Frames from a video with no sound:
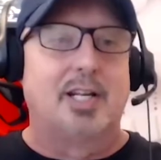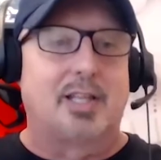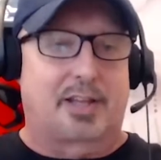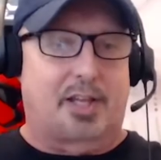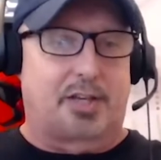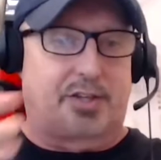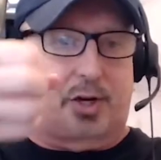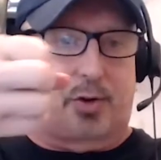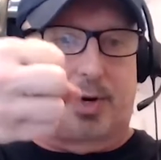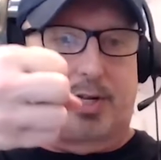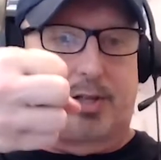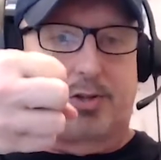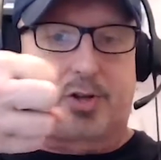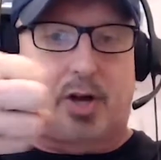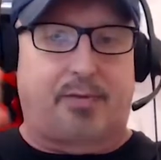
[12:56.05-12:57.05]
Like, it took a
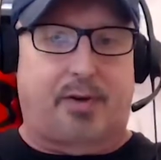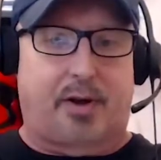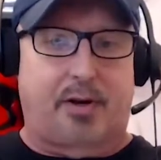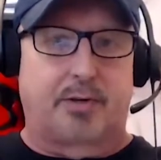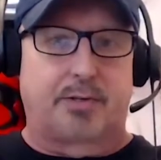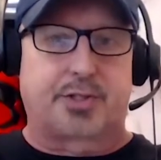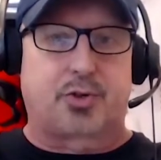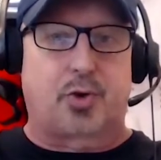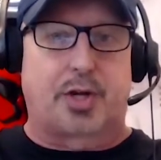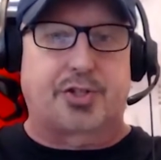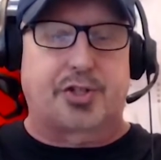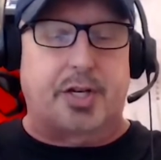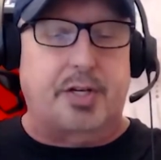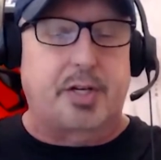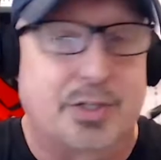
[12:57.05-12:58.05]
regular TIE fighter and stretched it.